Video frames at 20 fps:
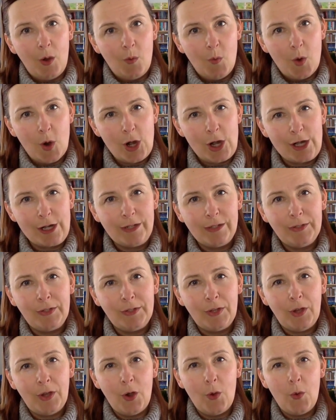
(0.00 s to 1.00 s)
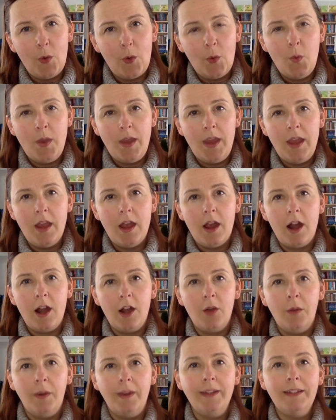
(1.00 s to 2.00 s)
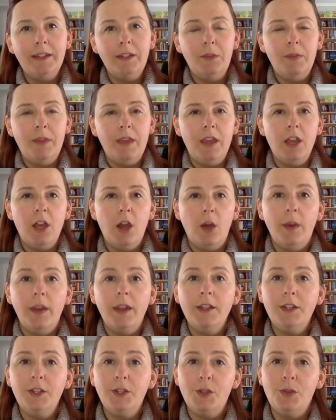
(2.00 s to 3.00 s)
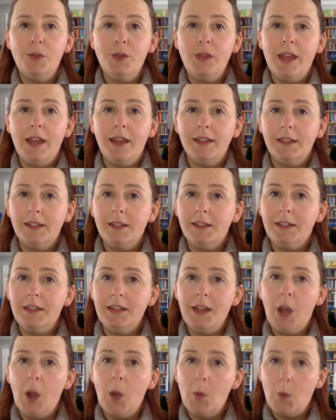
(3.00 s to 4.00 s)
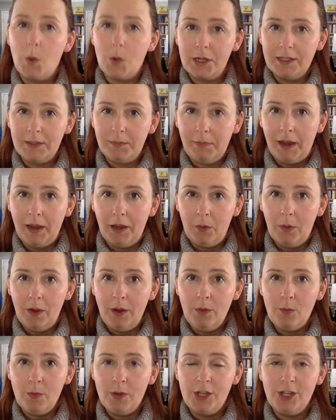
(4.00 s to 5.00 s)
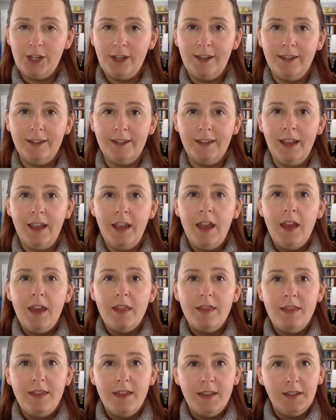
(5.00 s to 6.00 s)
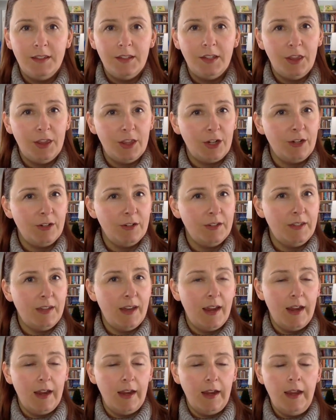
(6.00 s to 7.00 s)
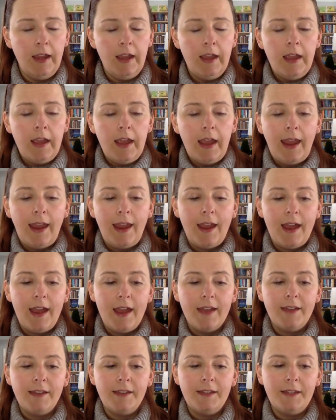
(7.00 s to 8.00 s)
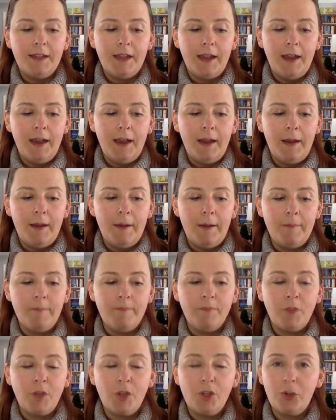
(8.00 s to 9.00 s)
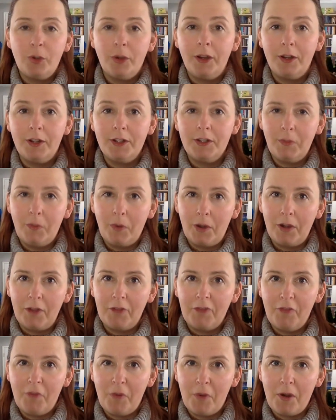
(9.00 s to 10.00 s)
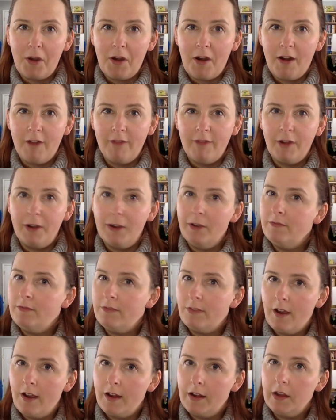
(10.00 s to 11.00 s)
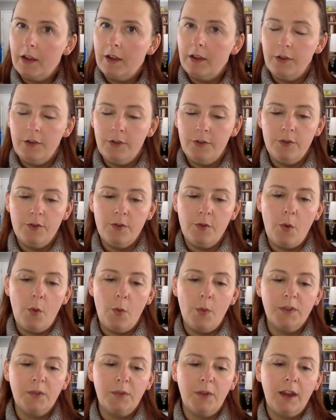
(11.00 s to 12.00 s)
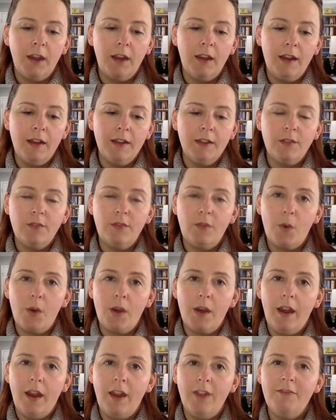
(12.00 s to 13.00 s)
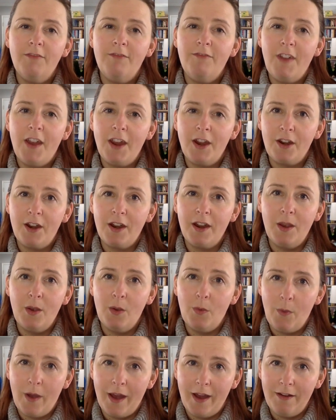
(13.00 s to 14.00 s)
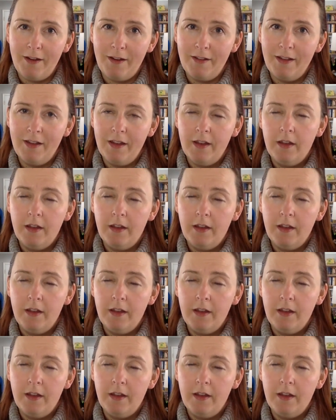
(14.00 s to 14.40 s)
Award. So we are going to be going to the SSD Awards Banquet, which is this Thursday, and showing our support for our very own Veronica, who was recognized for a very well